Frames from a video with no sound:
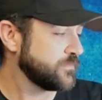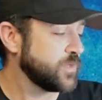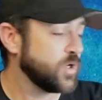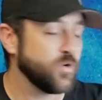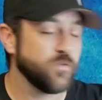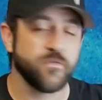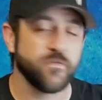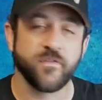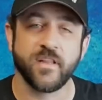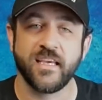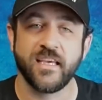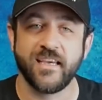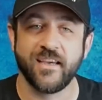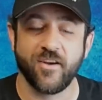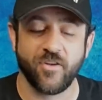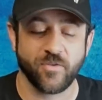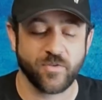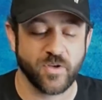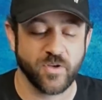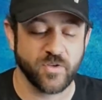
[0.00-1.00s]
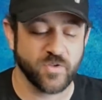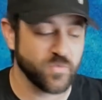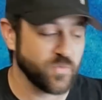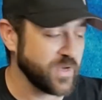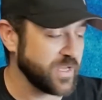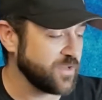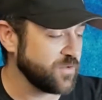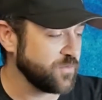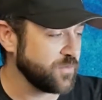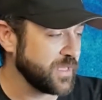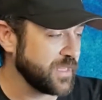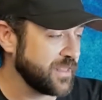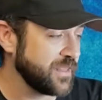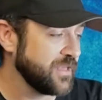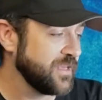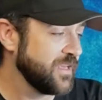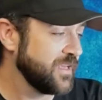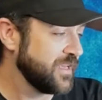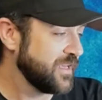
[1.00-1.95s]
Hopefully, all goes well with